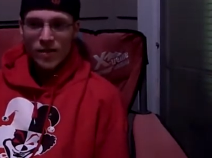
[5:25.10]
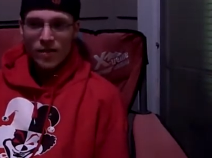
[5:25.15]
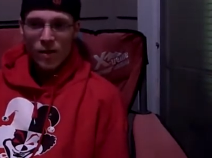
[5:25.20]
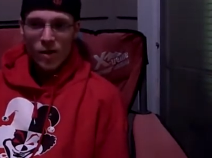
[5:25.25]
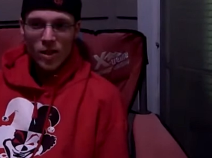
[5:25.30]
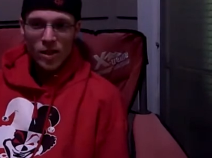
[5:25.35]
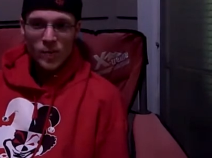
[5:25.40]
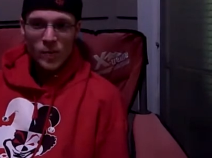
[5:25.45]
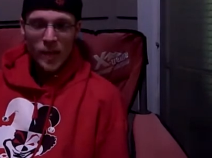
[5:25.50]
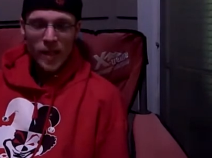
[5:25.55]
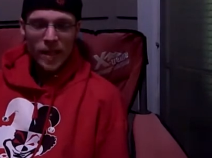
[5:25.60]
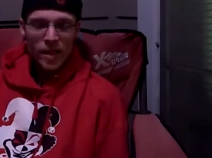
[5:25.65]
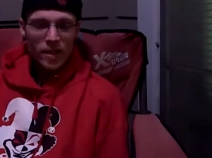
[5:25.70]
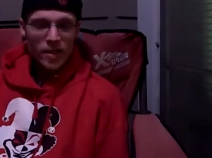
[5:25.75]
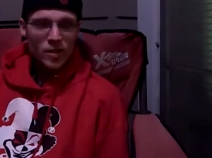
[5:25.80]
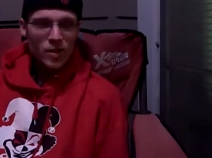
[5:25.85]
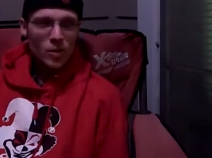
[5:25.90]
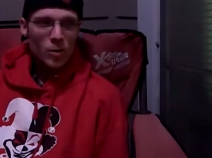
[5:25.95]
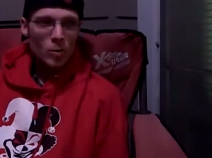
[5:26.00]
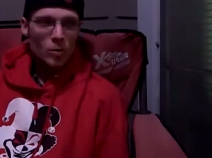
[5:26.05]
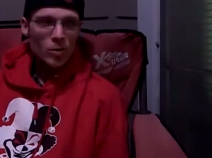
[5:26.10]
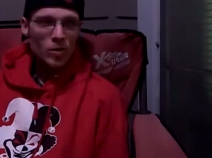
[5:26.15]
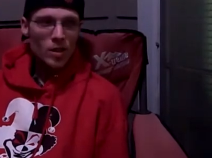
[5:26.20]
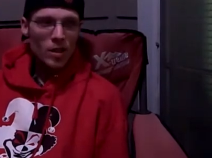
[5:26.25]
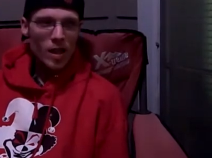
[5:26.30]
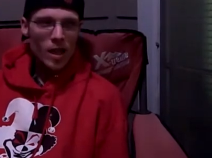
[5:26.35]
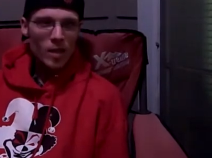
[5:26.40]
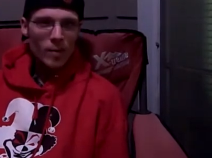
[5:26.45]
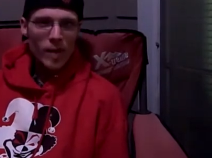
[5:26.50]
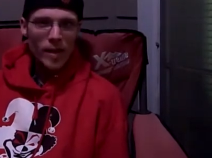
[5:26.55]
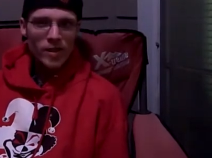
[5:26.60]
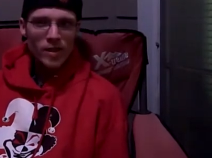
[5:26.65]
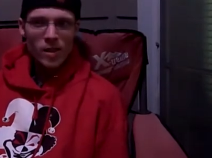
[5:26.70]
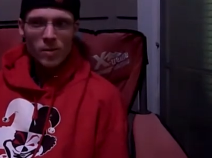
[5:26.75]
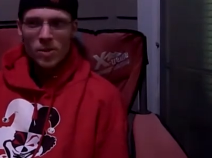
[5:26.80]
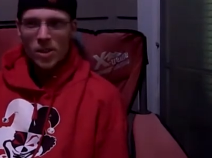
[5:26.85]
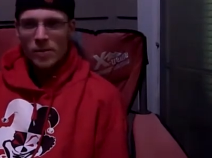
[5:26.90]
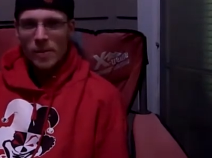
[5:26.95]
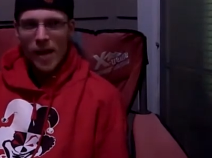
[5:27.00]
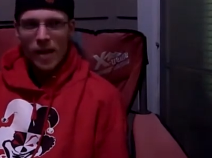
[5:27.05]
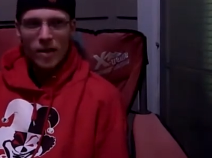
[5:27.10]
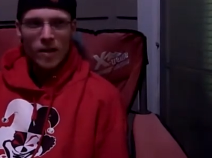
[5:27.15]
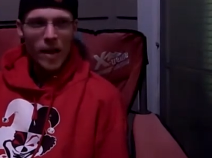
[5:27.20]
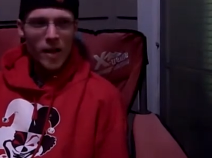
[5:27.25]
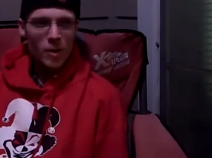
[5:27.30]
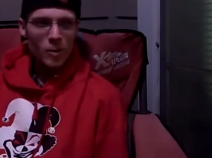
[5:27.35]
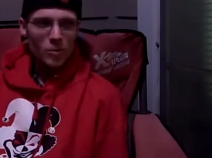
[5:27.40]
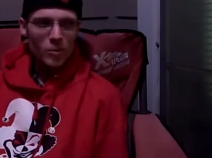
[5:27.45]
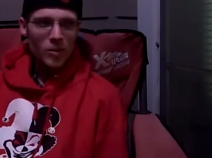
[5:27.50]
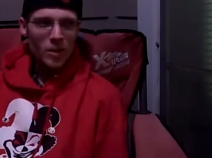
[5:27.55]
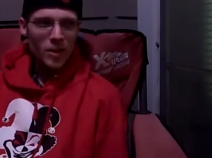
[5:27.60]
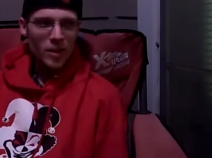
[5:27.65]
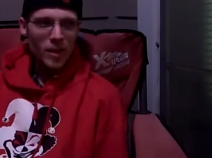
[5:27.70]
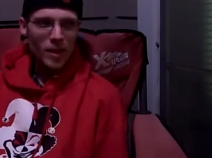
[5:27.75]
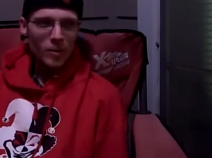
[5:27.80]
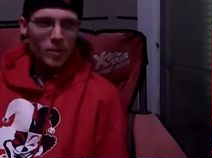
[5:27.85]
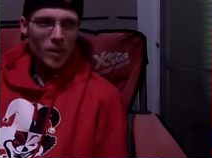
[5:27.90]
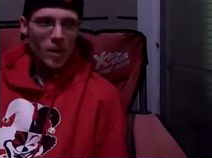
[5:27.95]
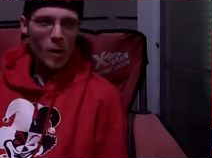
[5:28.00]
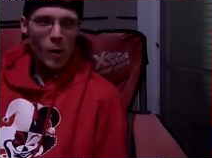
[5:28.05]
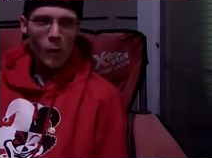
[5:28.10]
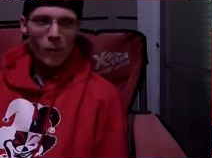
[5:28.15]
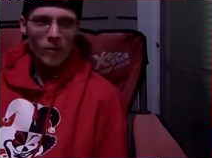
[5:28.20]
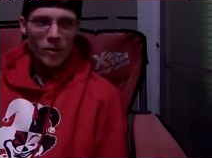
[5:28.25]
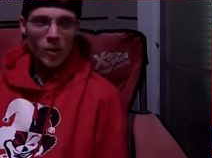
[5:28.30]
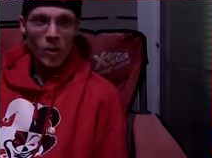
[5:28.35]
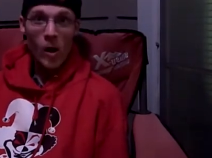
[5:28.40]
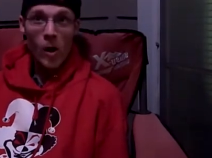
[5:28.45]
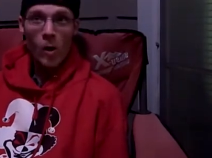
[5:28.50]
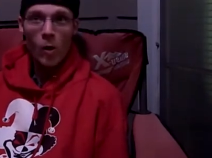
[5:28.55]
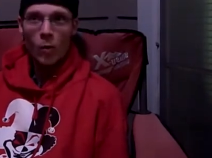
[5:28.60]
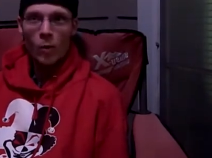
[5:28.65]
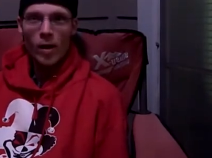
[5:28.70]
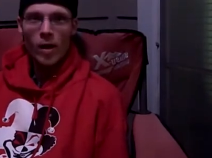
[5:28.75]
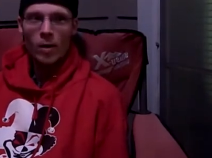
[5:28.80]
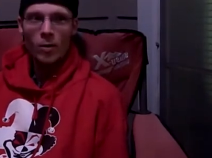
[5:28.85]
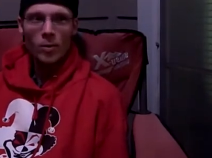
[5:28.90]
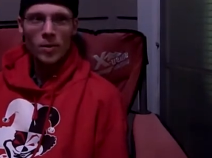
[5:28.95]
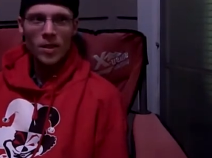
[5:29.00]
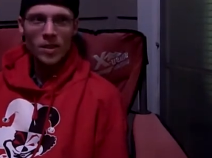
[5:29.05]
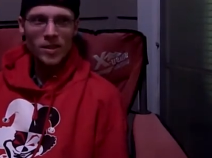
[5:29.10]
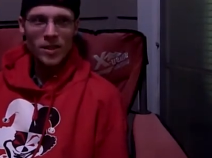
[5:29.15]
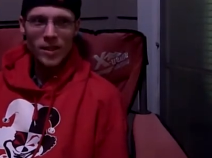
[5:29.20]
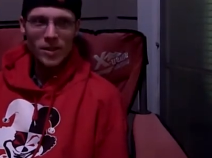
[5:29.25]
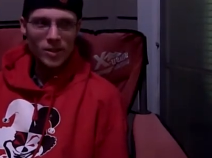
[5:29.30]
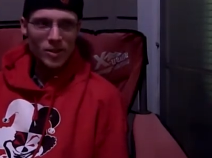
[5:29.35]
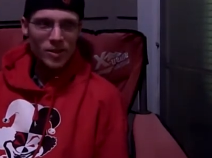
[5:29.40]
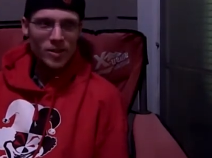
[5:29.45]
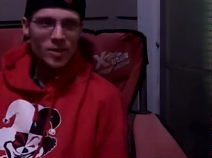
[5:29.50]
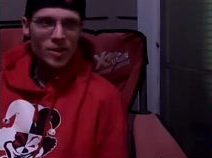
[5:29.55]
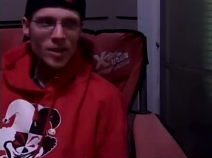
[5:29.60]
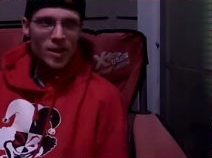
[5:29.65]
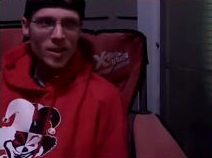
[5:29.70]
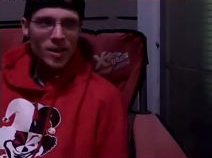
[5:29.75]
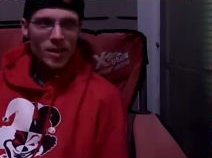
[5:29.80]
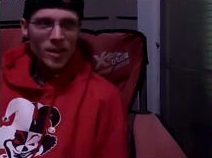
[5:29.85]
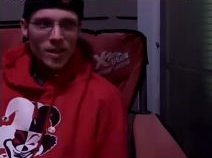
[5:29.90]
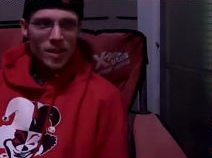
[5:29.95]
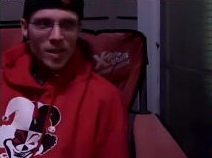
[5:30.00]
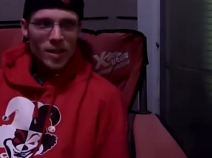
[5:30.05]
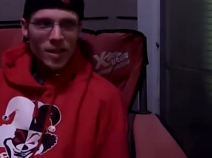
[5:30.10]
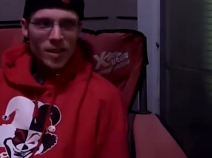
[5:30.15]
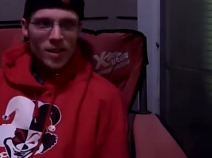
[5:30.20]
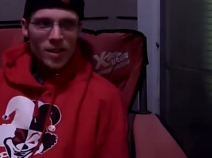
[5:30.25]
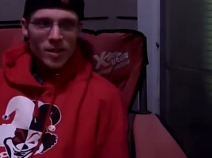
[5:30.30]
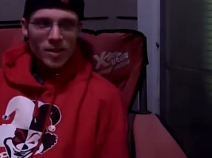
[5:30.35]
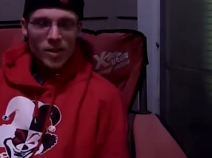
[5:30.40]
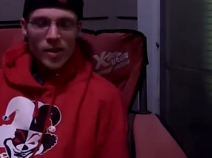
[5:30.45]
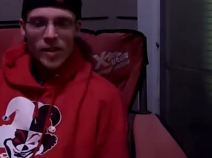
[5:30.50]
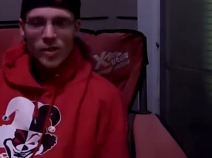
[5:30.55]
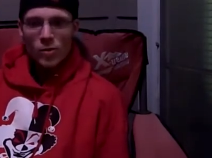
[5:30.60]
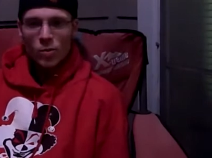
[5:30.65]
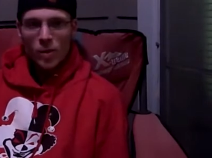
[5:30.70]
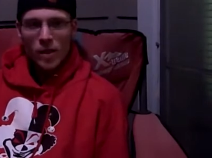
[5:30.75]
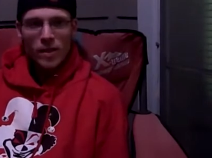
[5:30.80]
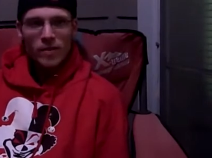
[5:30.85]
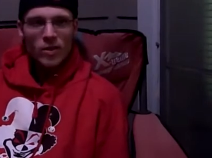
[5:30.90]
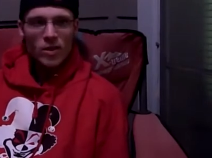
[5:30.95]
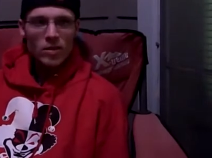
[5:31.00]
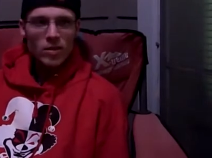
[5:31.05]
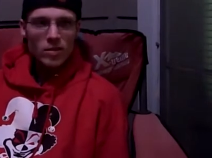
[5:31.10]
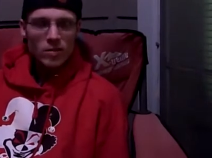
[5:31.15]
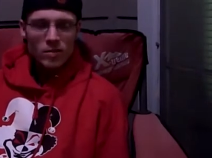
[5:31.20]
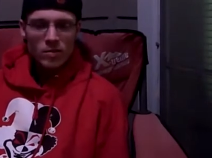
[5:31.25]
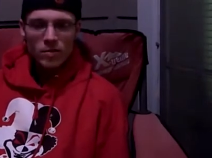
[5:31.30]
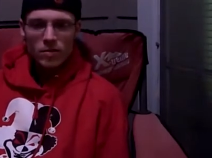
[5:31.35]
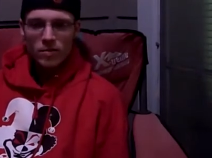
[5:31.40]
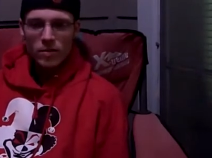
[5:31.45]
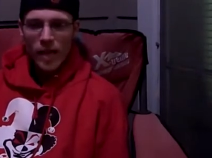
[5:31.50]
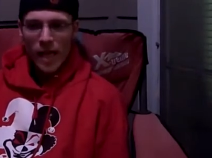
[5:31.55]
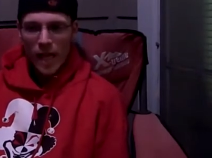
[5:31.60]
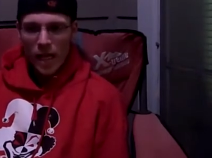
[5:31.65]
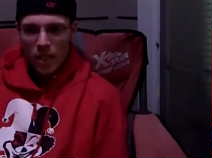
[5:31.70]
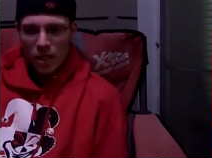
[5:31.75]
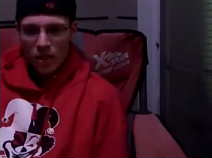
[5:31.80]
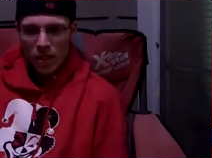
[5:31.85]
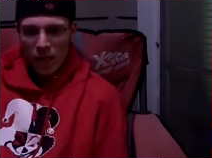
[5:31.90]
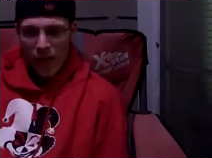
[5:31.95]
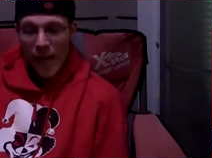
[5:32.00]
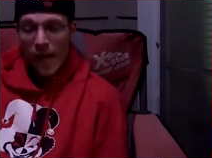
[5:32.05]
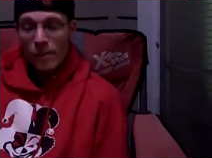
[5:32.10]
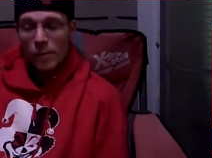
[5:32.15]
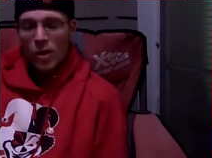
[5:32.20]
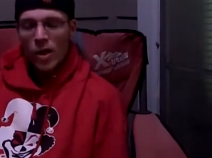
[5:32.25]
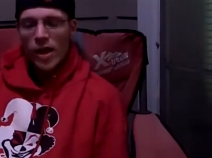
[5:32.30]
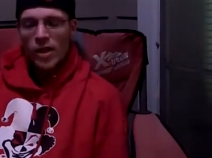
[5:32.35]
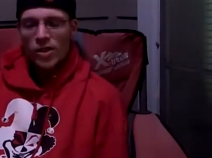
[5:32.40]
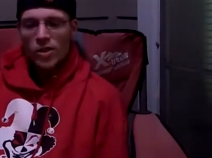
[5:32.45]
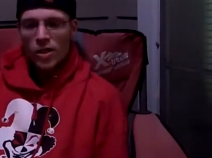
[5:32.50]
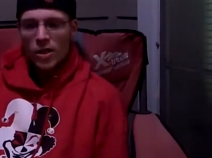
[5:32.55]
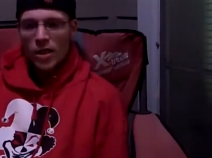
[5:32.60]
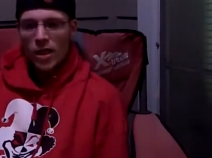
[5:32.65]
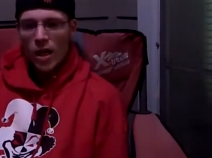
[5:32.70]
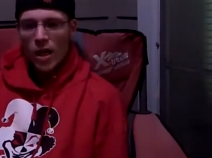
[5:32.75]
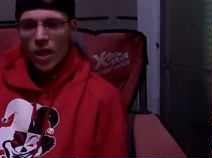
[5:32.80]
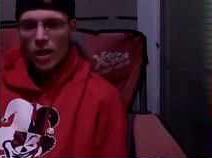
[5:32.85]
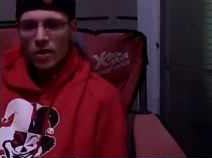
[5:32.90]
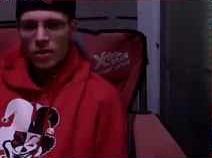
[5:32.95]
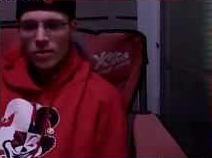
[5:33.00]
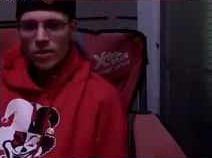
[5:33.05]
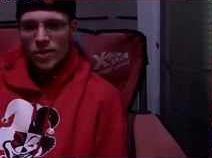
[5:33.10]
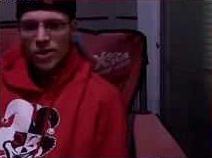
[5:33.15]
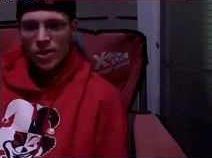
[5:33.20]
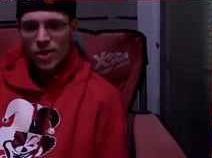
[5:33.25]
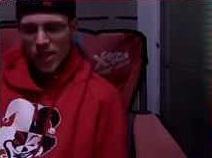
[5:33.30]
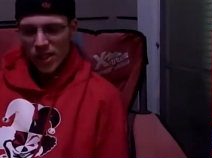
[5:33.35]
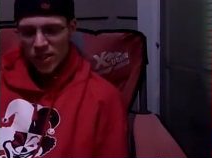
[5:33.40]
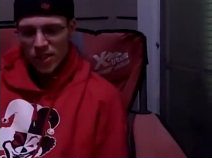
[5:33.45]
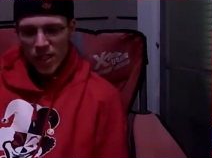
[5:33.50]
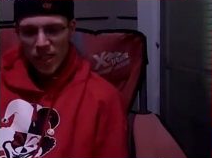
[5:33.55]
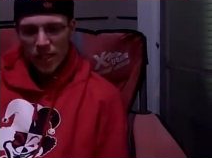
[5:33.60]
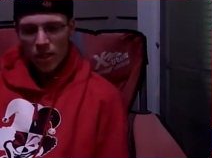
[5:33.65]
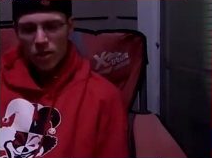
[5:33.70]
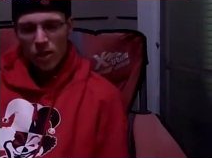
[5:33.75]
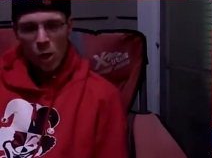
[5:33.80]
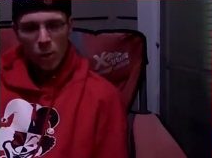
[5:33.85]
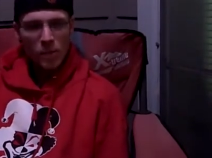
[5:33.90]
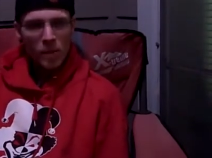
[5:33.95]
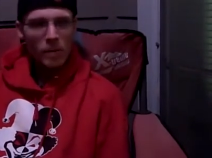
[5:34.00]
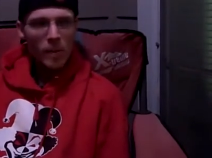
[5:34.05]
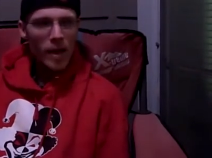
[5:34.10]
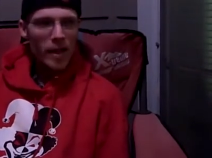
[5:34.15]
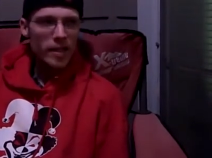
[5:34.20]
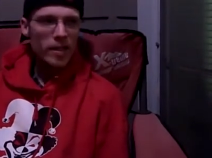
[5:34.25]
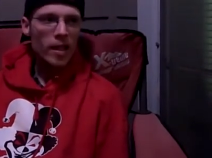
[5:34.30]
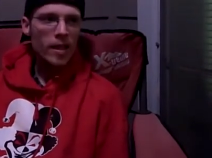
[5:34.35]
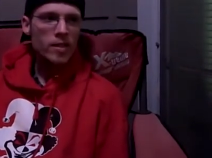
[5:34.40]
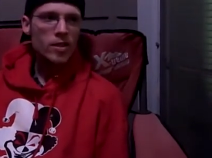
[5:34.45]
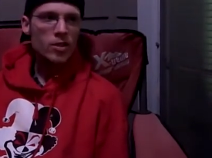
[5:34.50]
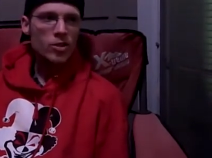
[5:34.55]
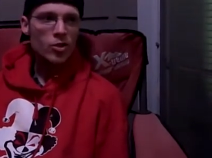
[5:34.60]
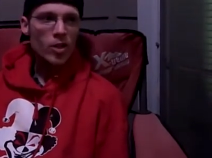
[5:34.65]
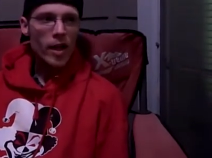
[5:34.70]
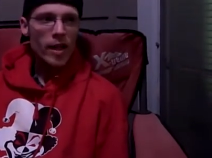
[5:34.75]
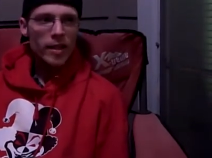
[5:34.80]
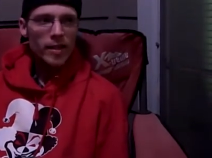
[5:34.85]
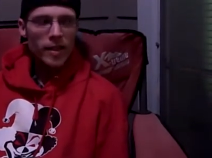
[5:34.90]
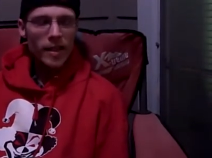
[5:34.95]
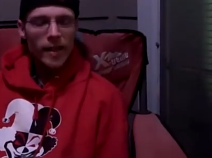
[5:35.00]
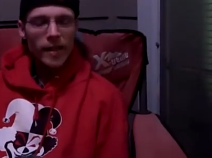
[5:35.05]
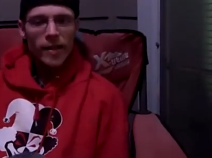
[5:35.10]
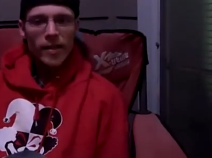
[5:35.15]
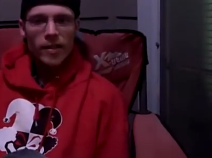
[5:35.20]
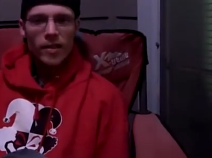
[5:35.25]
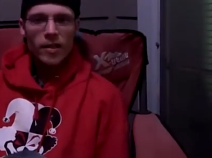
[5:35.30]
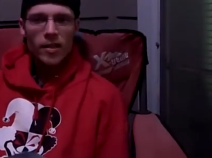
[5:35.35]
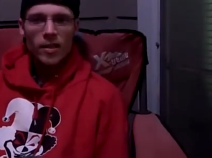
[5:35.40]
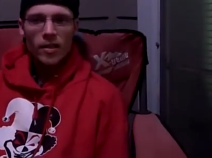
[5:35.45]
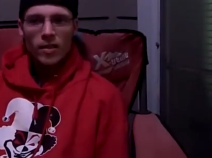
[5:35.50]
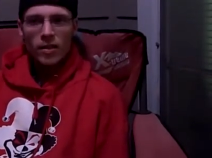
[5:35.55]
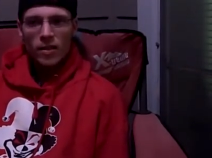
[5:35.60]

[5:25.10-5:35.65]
as far as speaking in schools, a lot of my subject matter I don't really think would go over all well with the teachers. So that's whenever Amber actually uh, suggested I go to open mic nights and try it there,